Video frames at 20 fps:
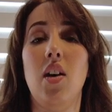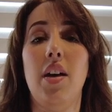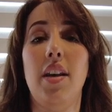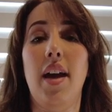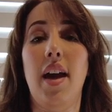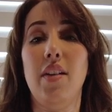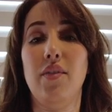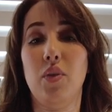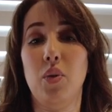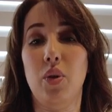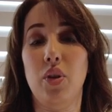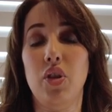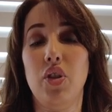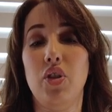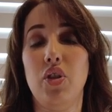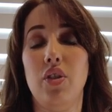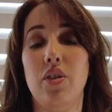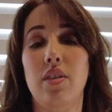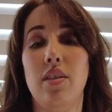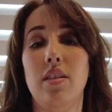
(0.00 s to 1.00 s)
and have
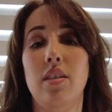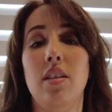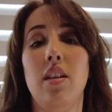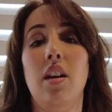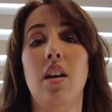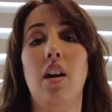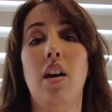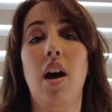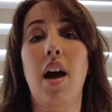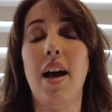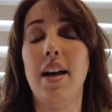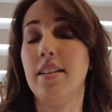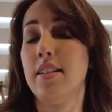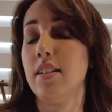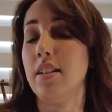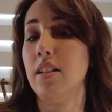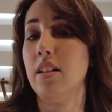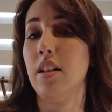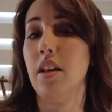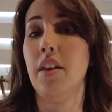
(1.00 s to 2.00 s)
questions
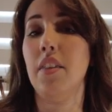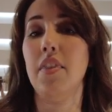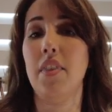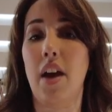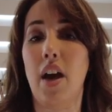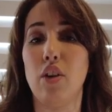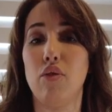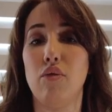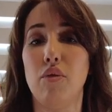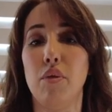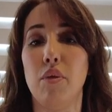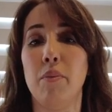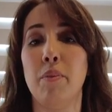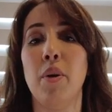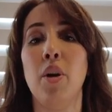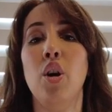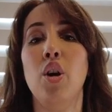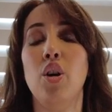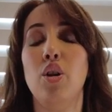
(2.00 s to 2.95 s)
asked in that group.